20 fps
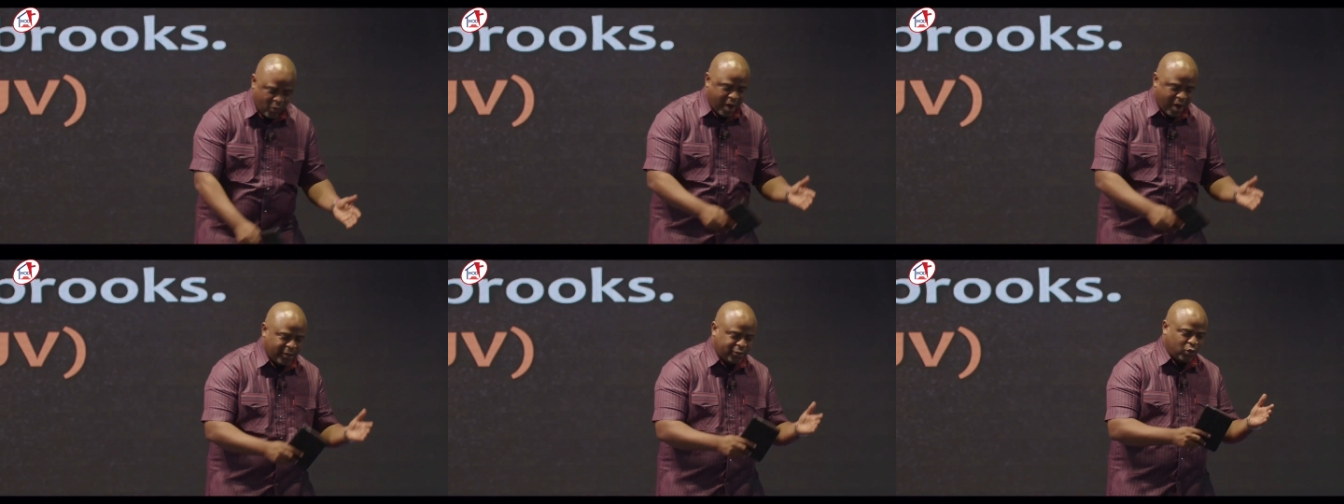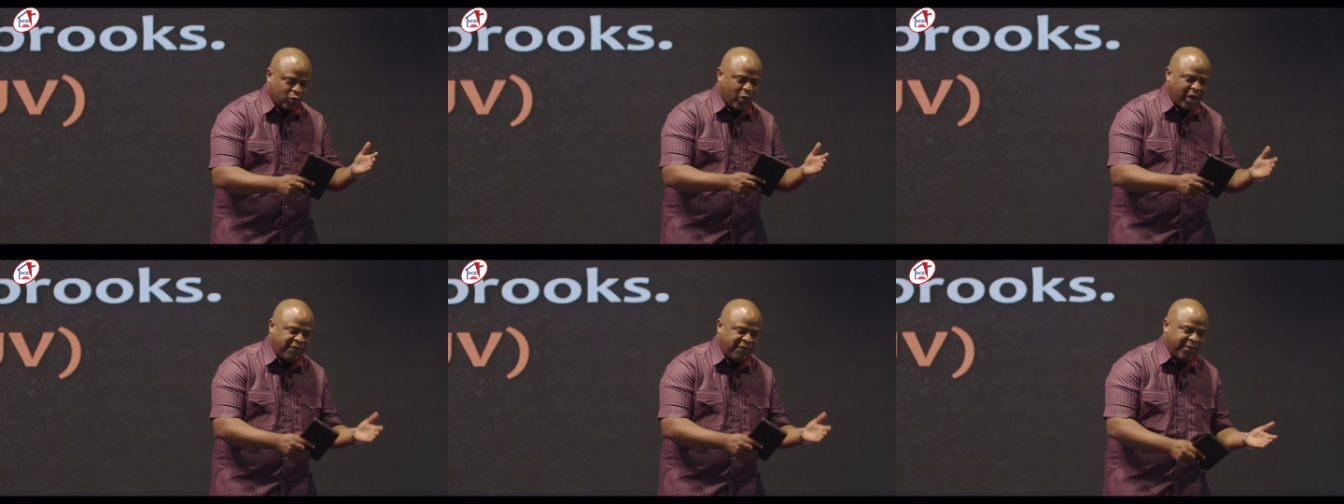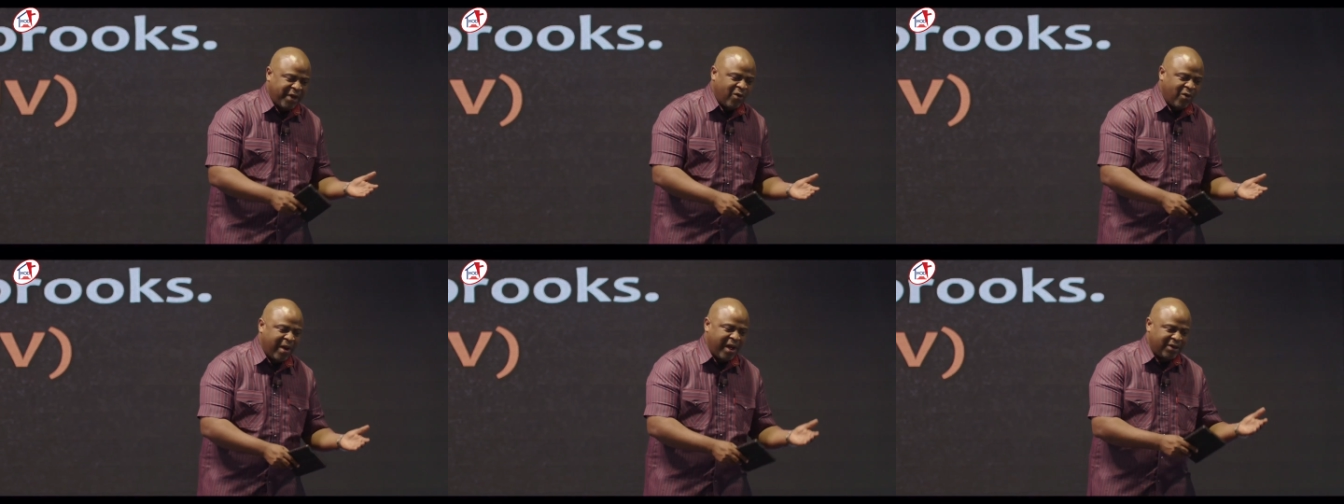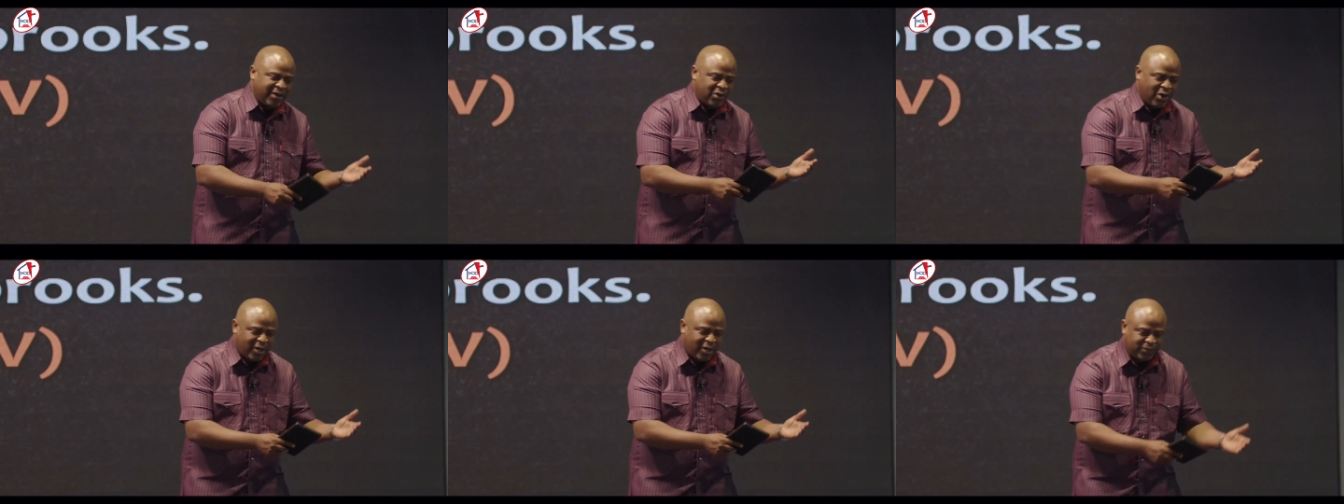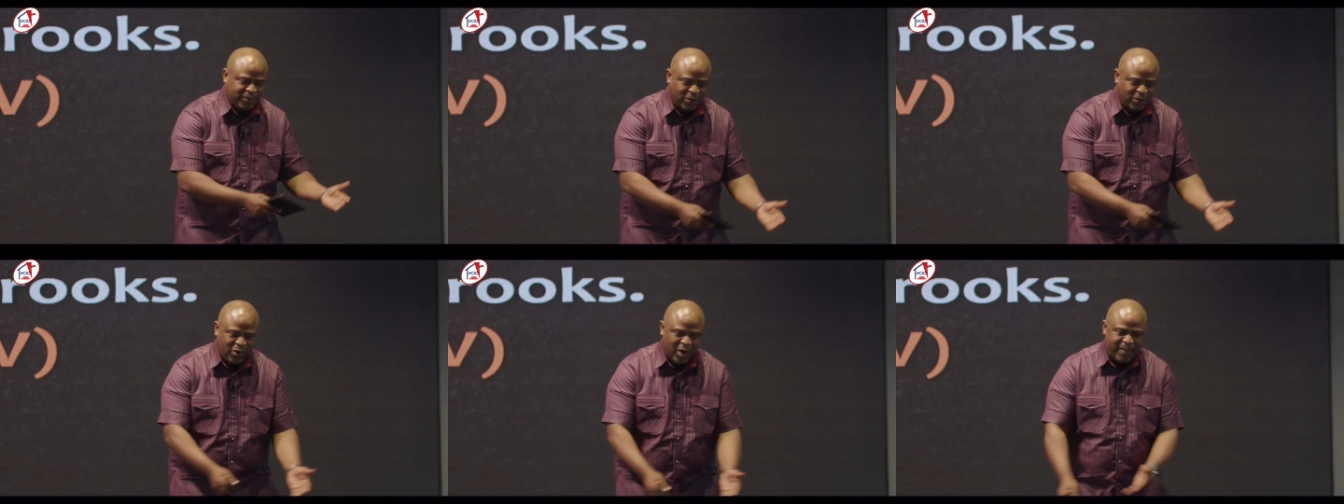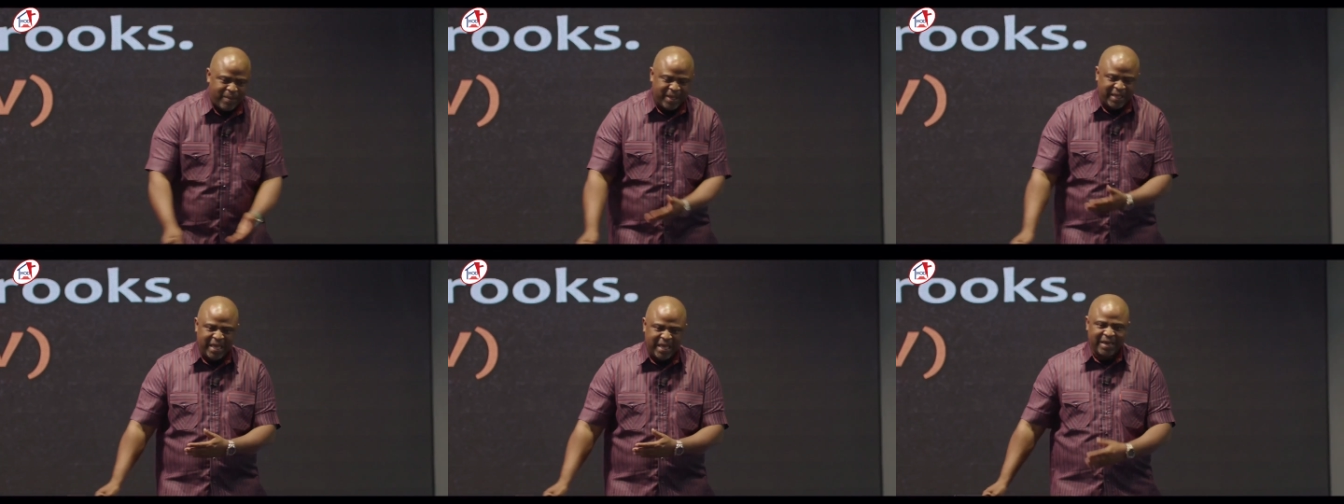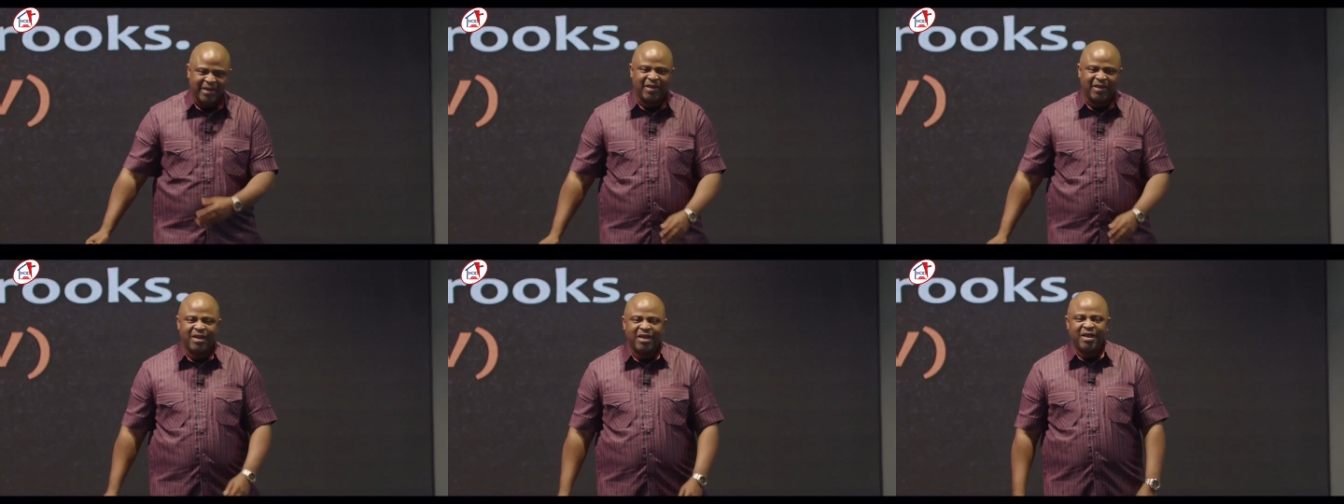Once you wait for a while, dust will come
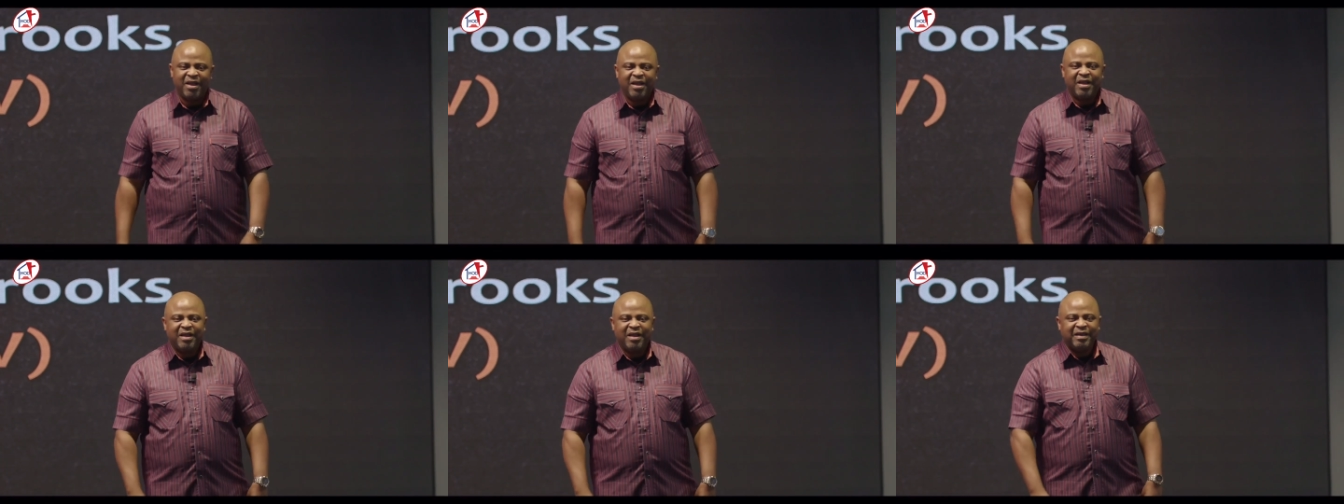again.